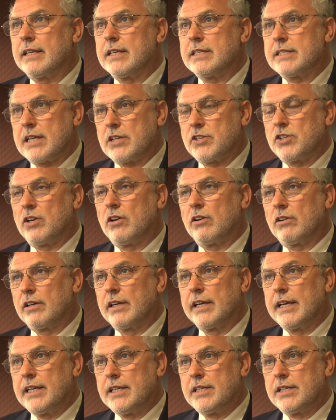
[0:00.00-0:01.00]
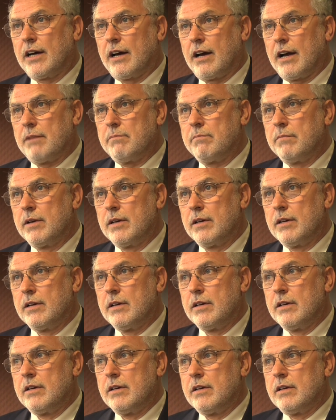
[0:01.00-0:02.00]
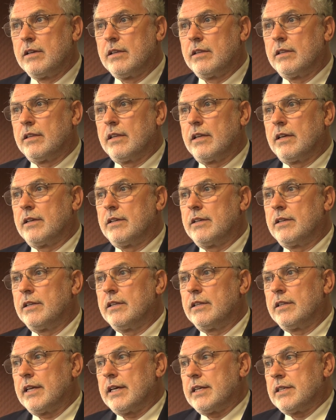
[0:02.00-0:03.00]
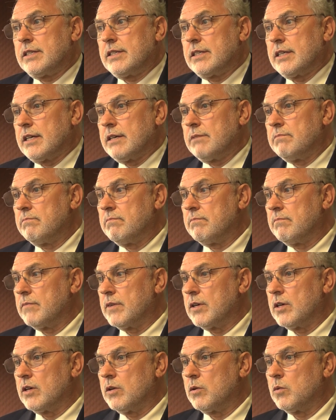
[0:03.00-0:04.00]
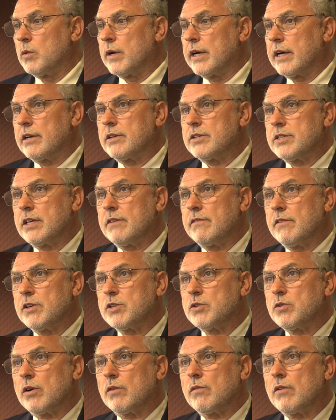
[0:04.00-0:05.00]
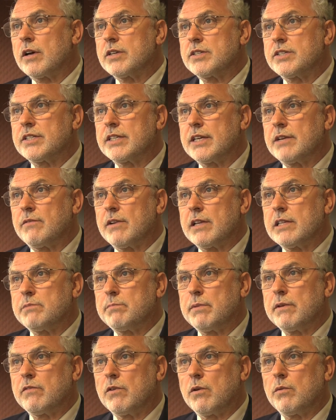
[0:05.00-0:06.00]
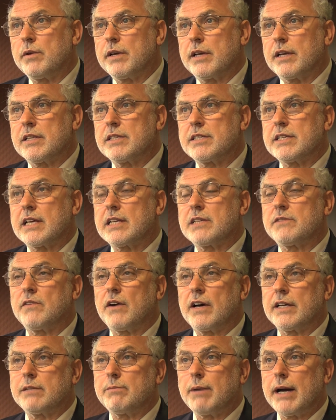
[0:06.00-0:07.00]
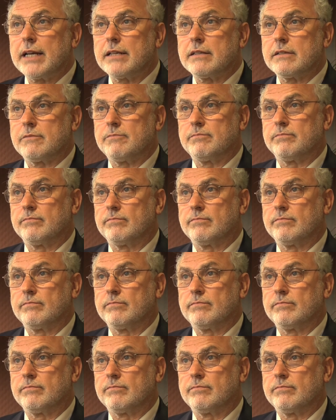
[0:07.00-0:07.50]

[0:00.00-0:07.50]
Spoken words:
and there's such a long lead time that we're going to see very strong rises in rents before we can satisfy demand.